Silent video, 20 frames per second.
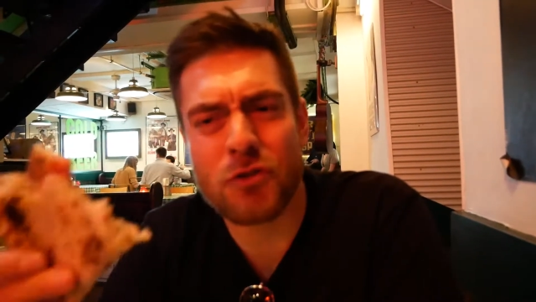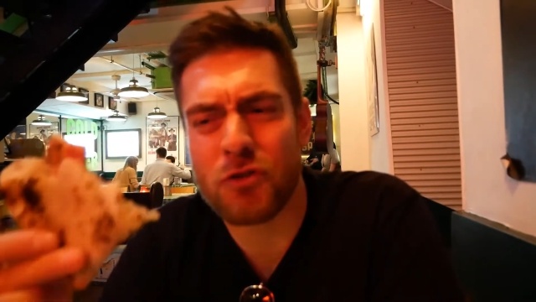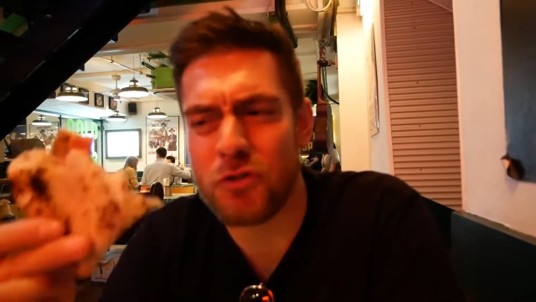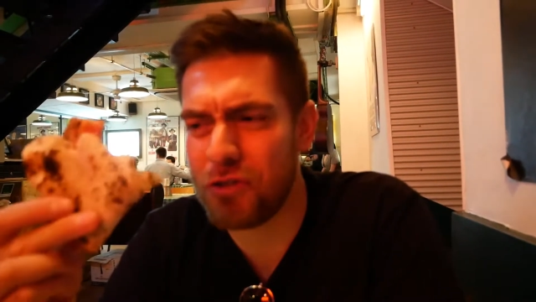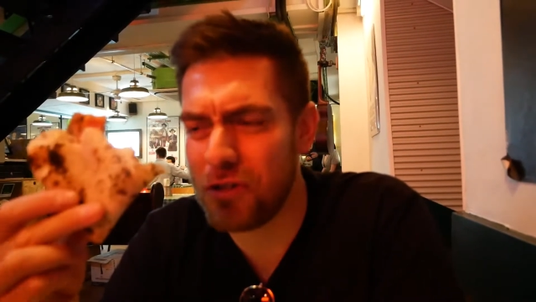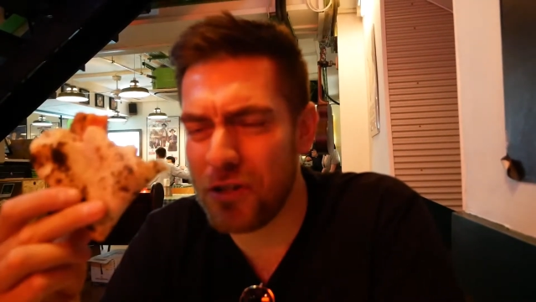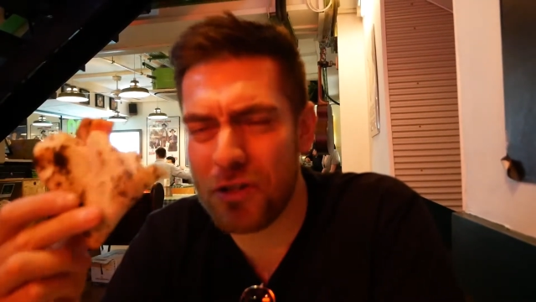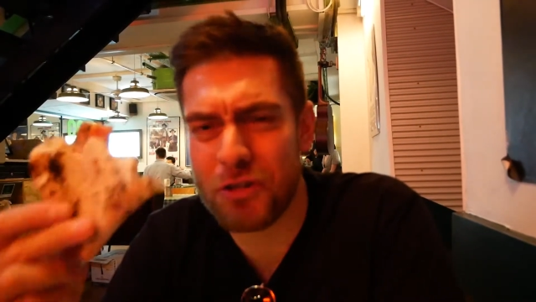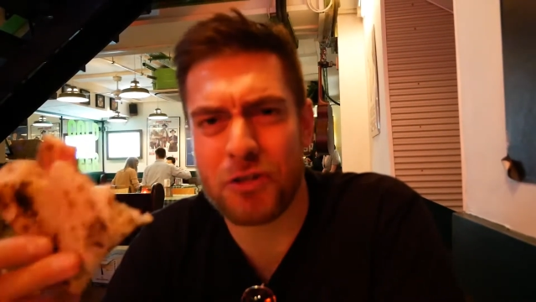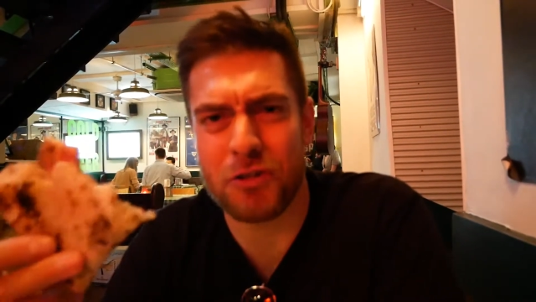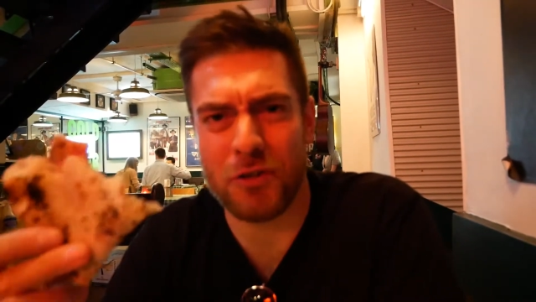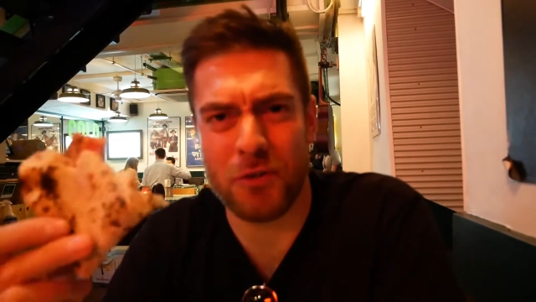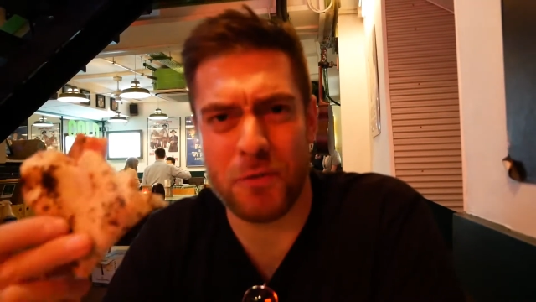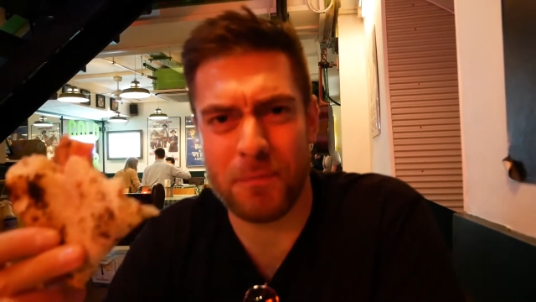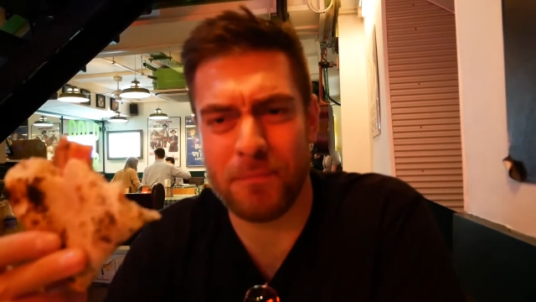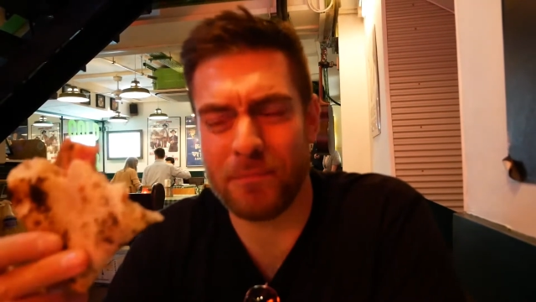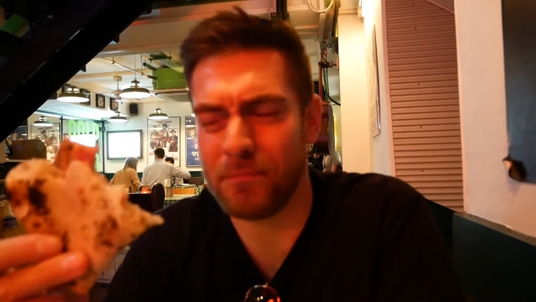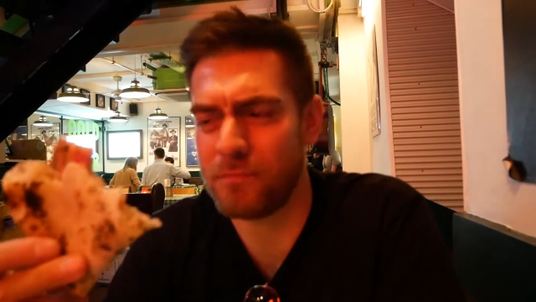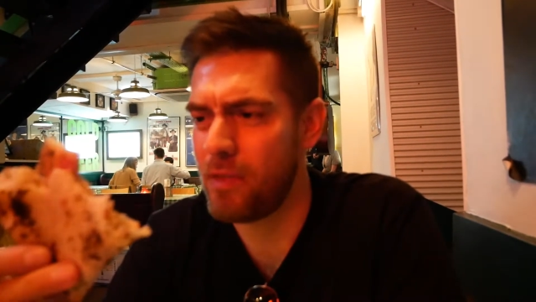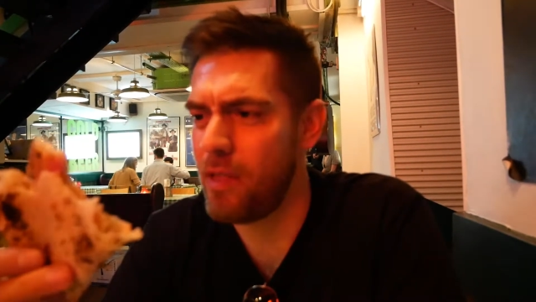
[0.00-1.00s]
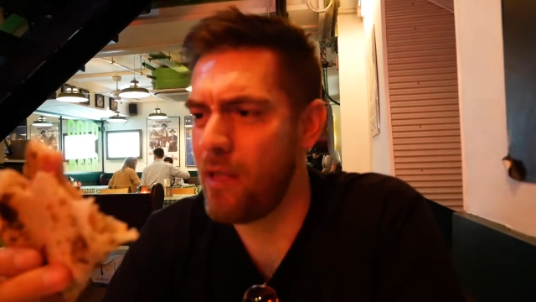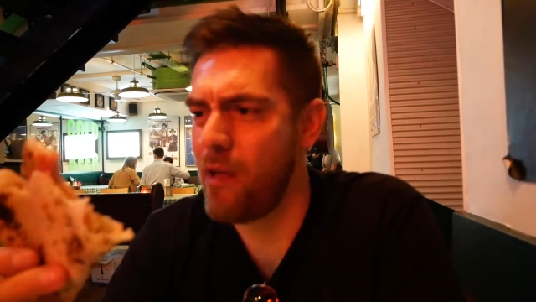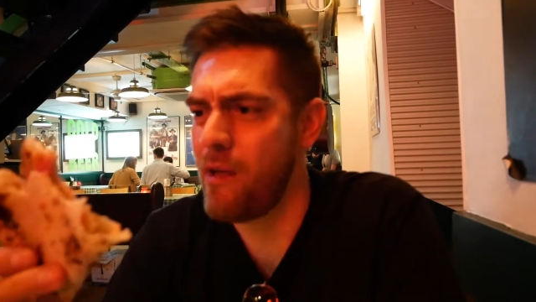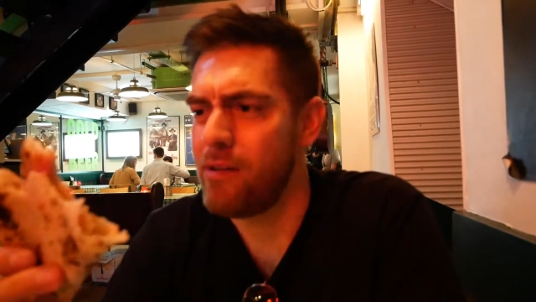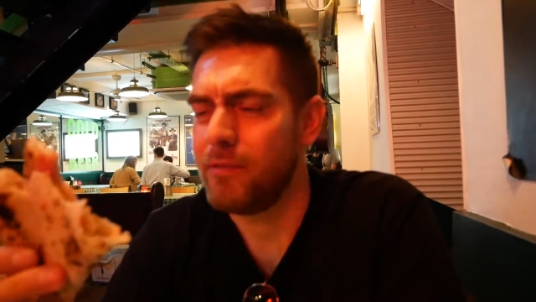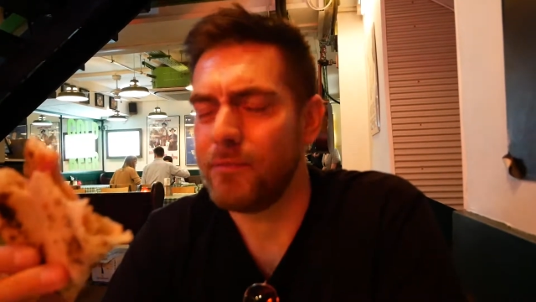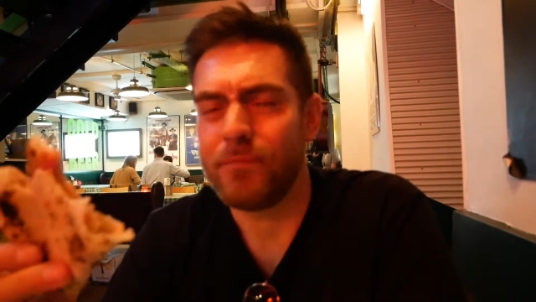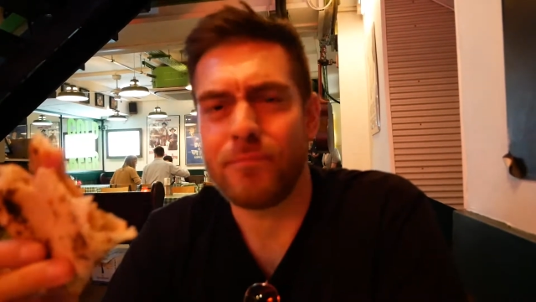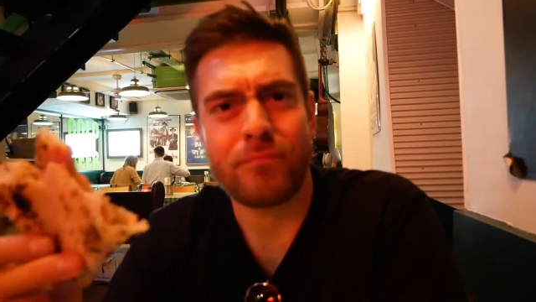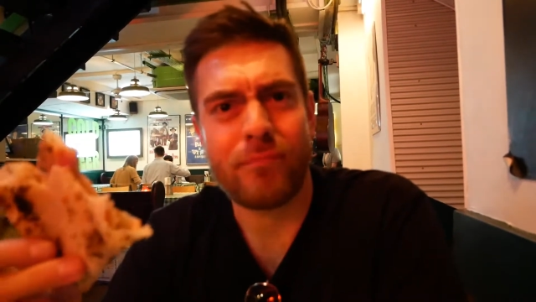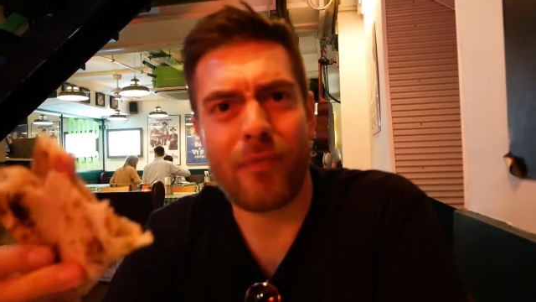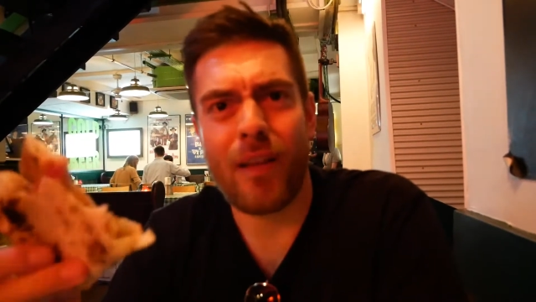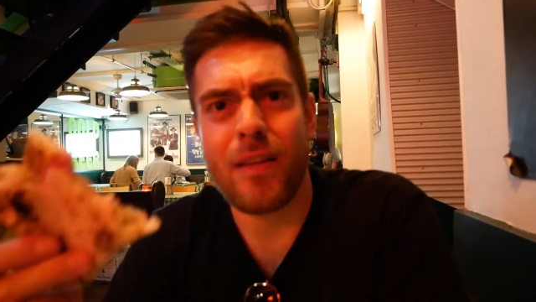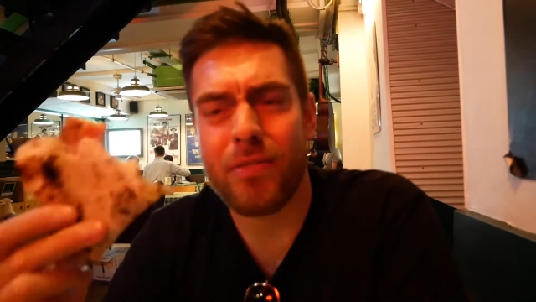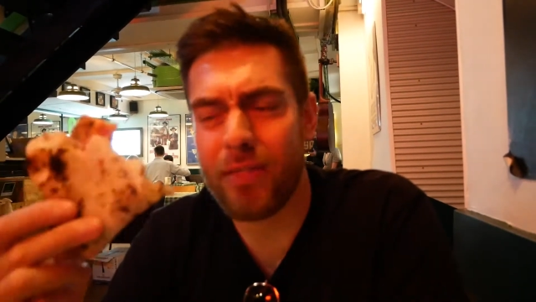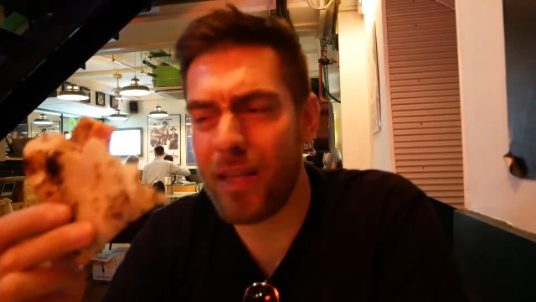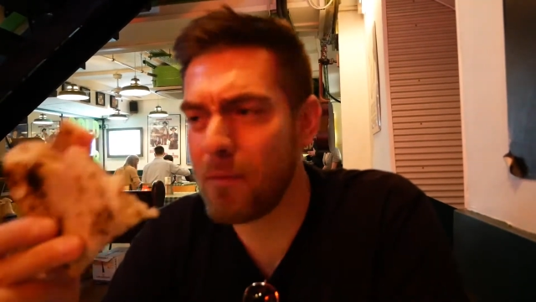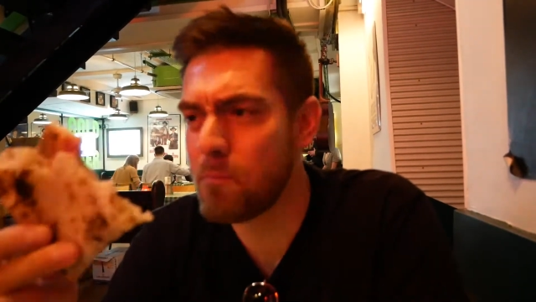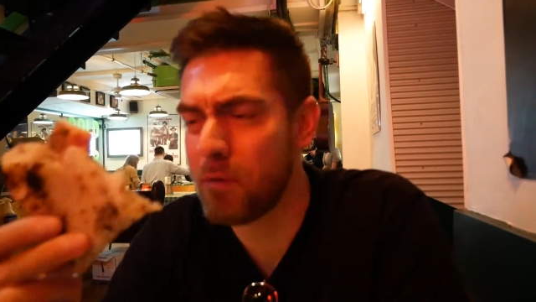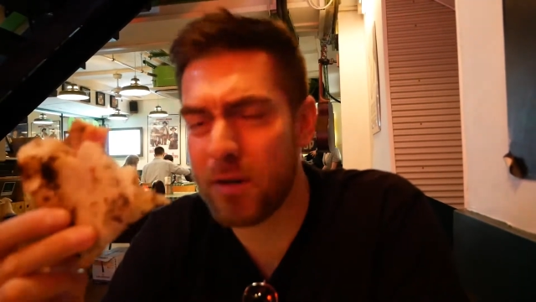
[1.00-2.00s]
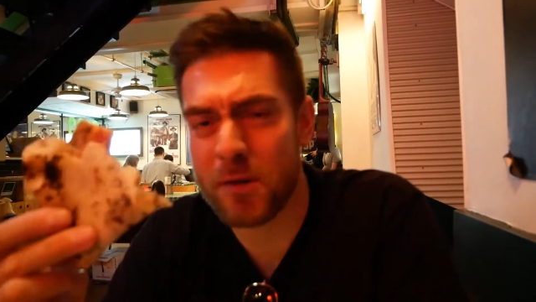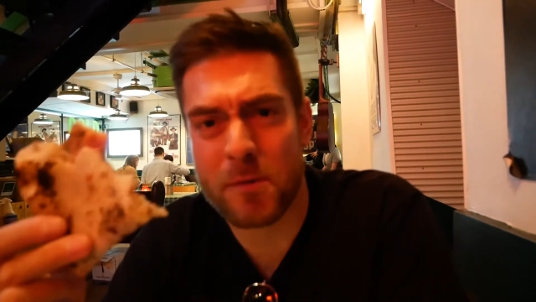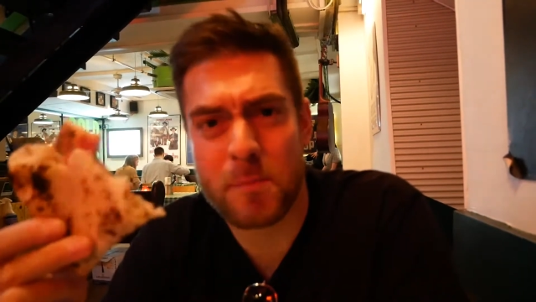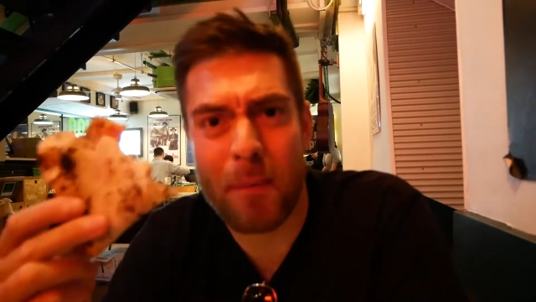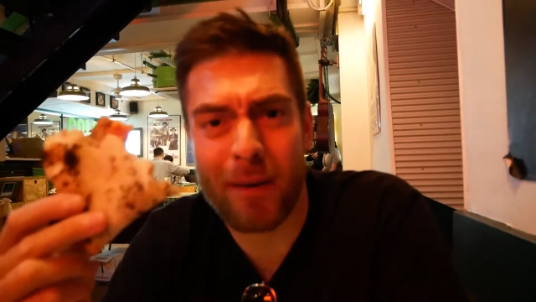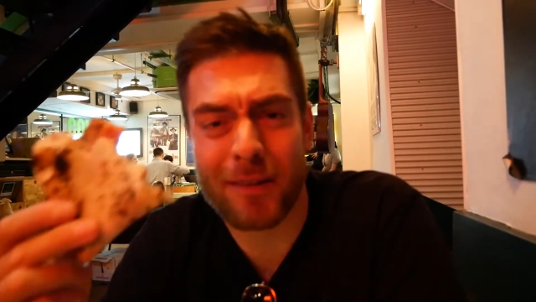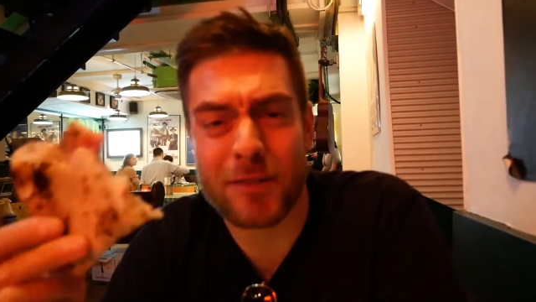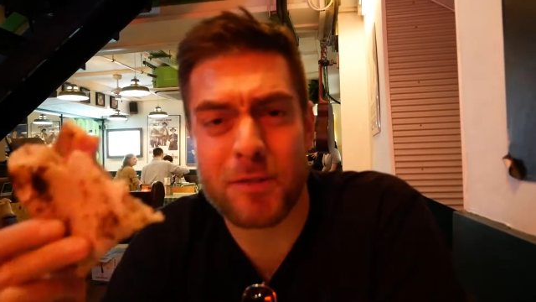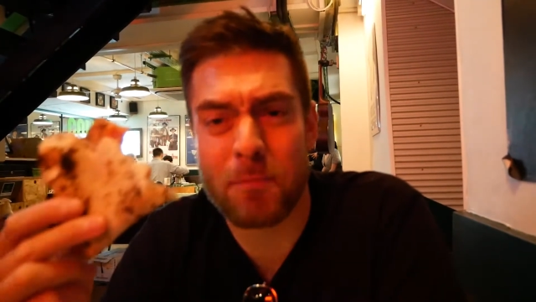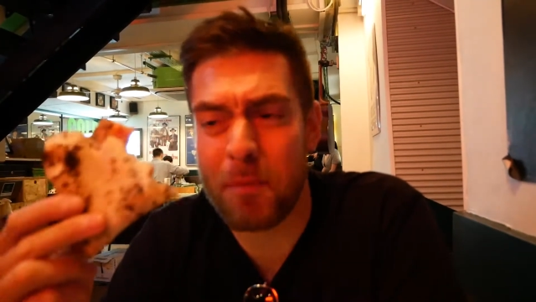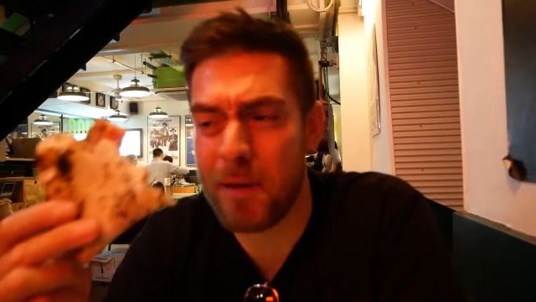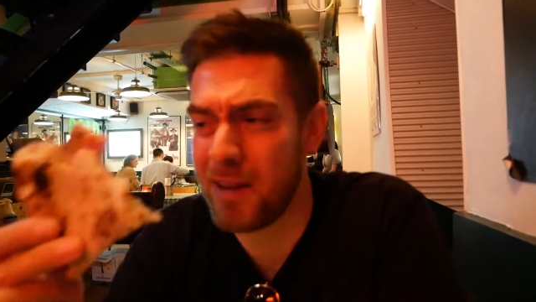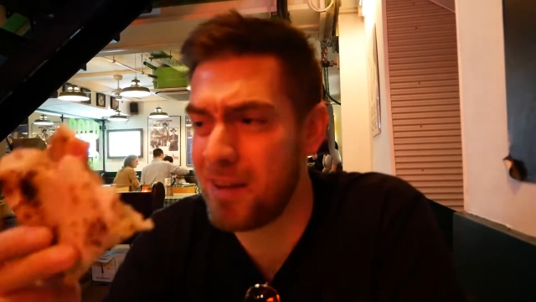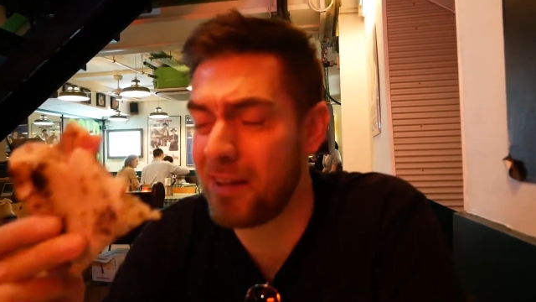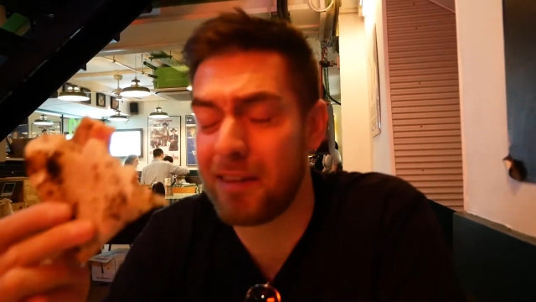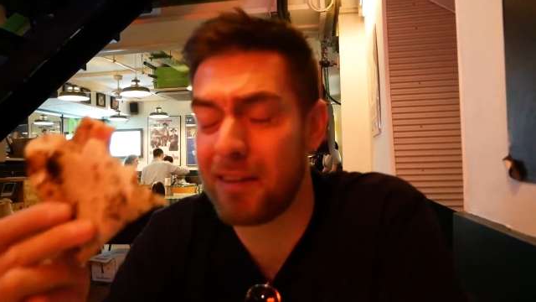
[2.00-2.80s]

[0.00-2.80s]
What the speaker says: traditional. That brings me back to being a